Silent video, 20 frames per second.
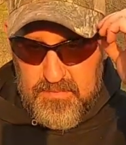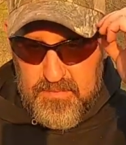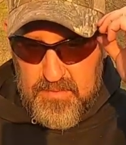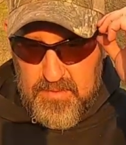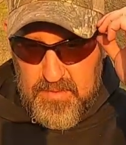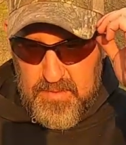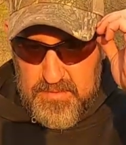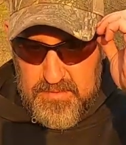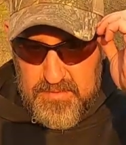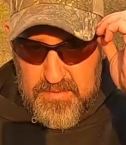
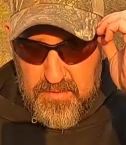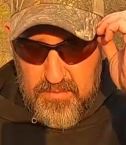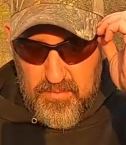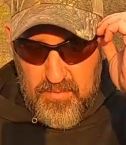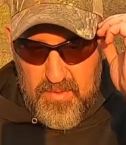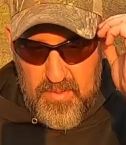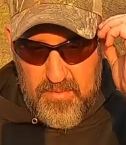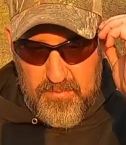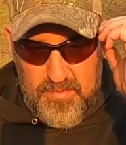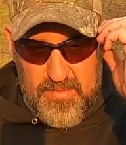I'm not sure
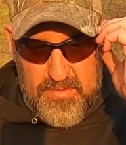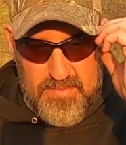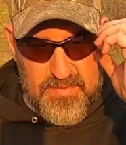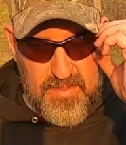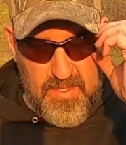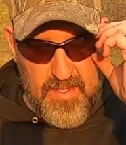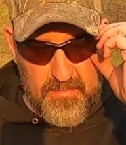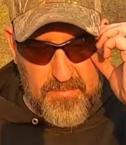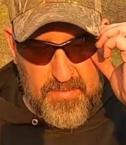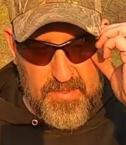where I'm going to
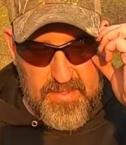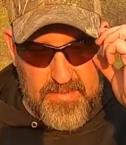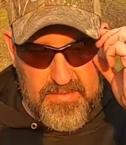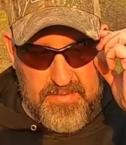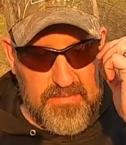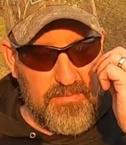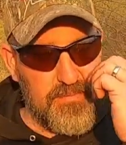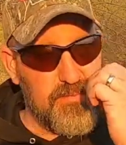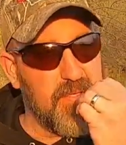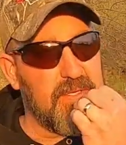stop
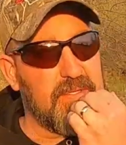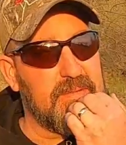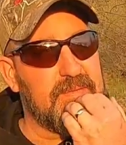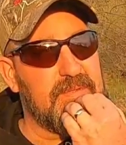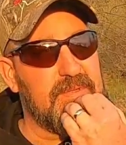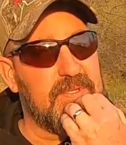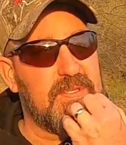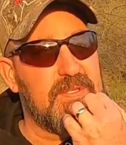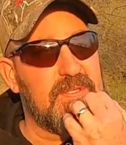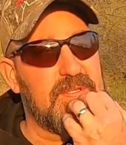next, but
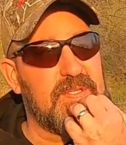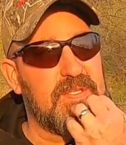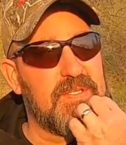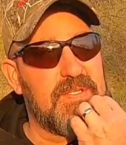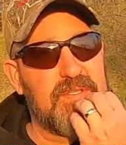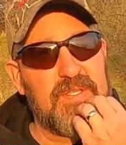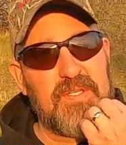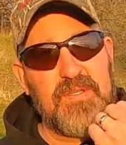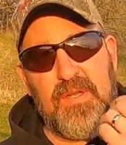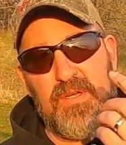
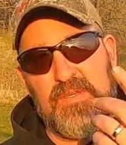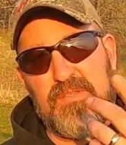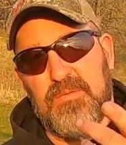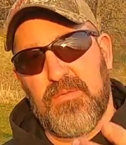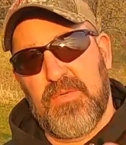you guys